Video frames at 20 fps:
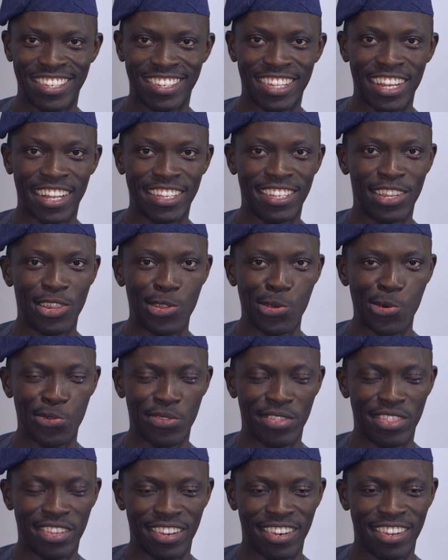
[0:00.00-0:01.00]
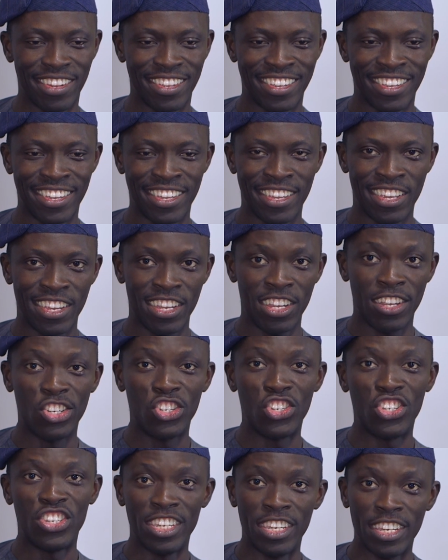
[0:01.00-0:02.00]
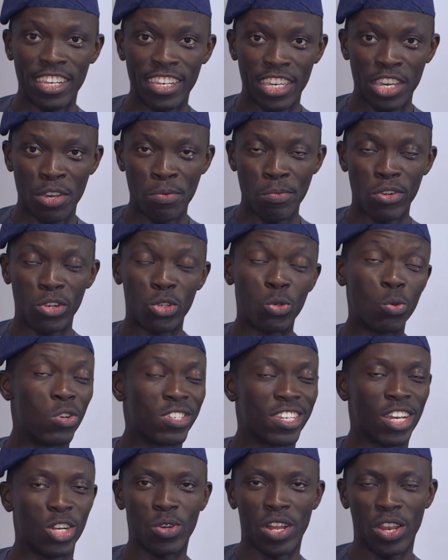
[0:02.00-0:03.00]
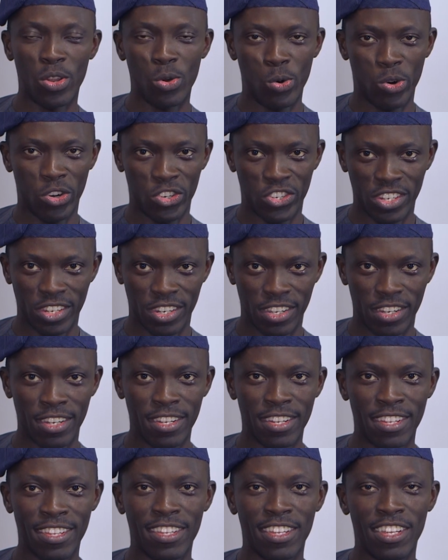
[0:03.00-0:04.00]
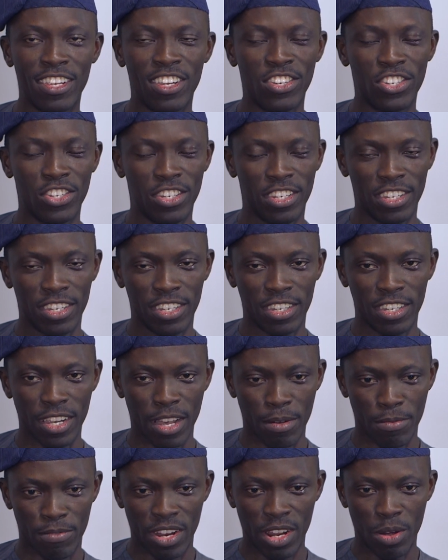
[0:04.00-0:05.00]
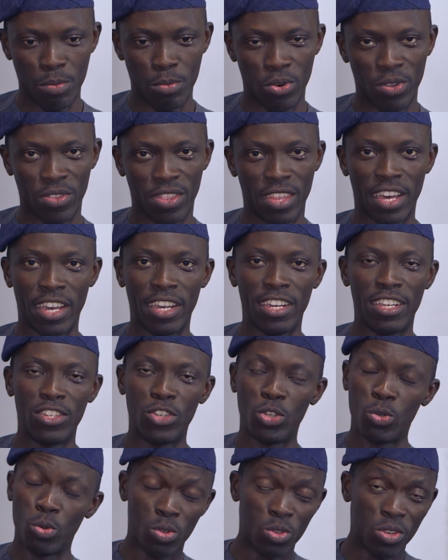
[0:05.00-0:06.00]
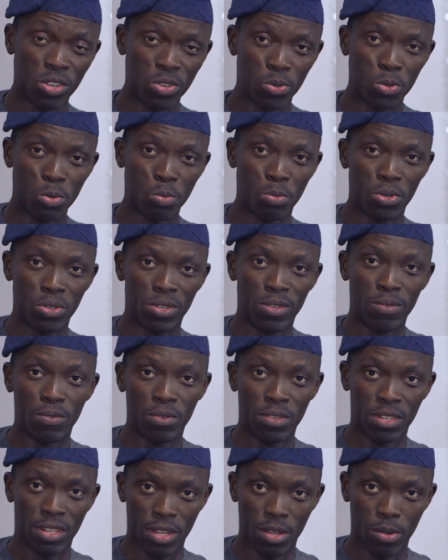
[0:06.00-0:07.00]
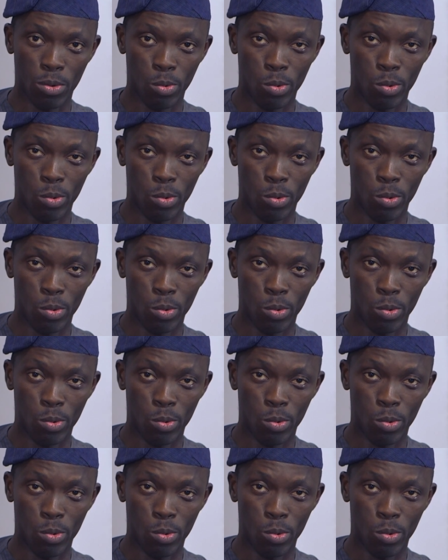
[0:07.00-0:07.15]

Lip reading: started the whole thing, she came in, she was actually rushing in. Her father brought her in, she was looking so beautiful in a